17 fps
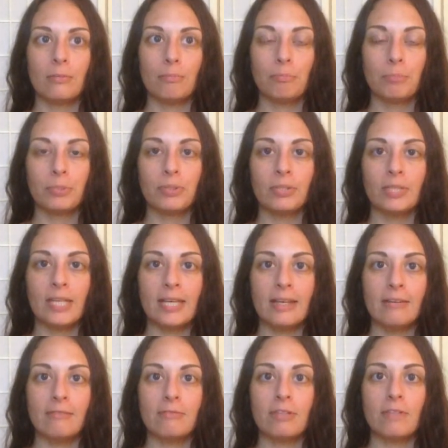
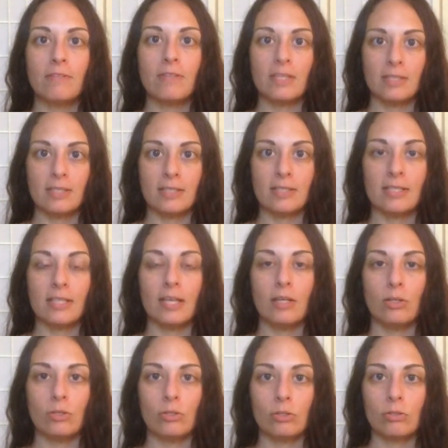believe that this
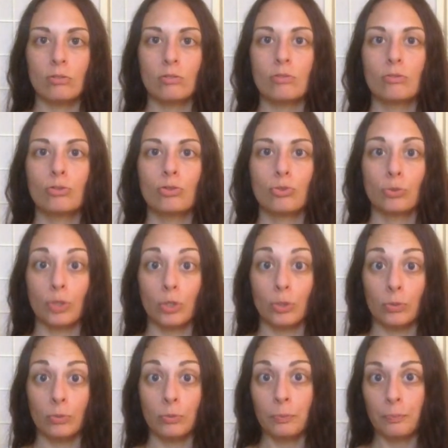is true.